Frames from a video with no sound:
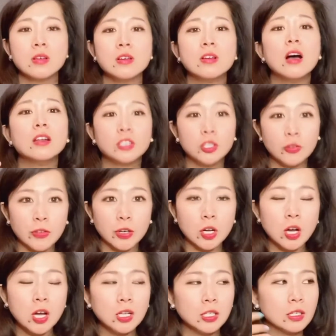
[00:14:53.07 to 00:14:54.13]
different
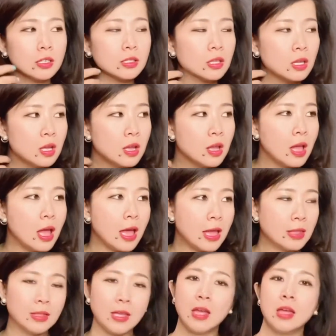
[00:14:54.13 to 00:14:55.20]
colors.
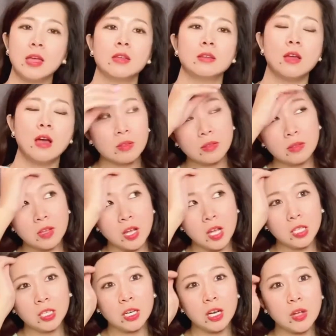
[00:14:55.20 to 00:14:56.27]
And then um,
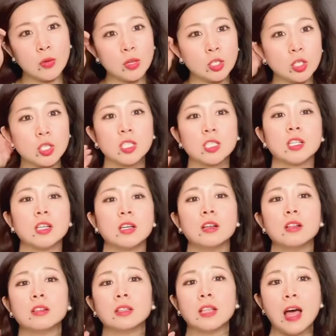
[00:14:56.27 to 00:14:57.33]
color, which is the
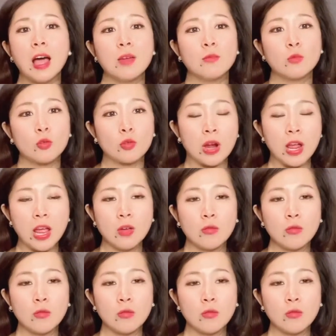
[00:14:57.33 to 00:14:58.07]
lime green,